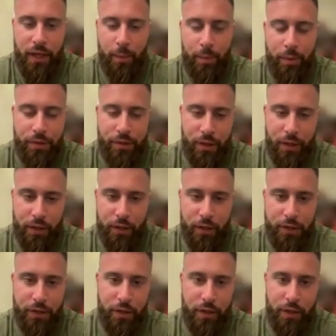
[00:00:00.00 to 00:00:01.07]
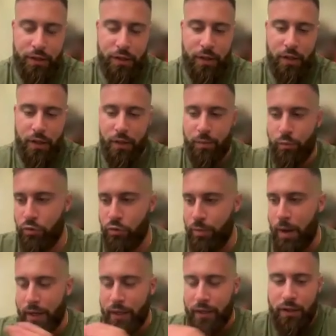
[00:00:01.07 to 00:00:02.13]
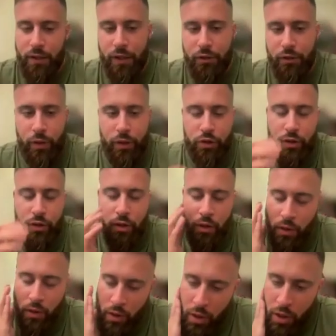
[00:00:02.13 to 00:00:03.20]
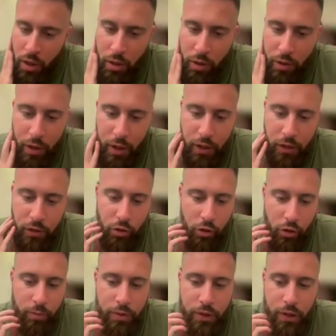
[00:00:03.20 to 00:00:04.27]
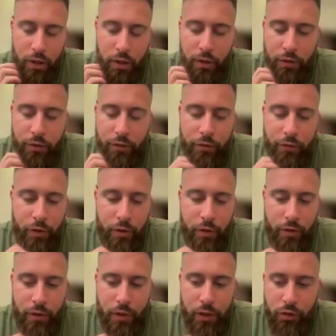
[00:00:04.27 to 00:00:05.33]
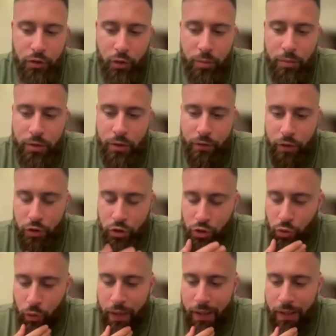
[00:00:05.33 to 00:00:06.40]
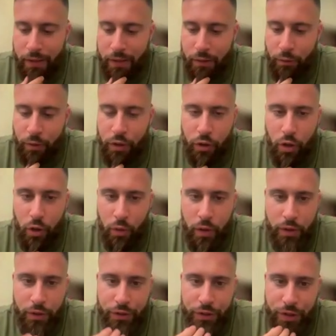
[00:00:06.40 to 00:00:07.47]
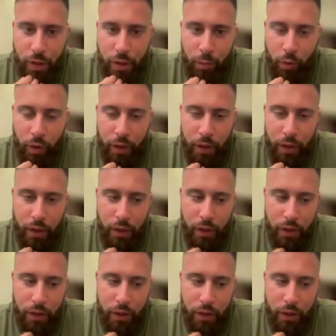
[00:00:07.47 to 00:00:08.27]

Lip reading: campus thing. Move back into that direction. In terms of the trains, when you're going on the subway,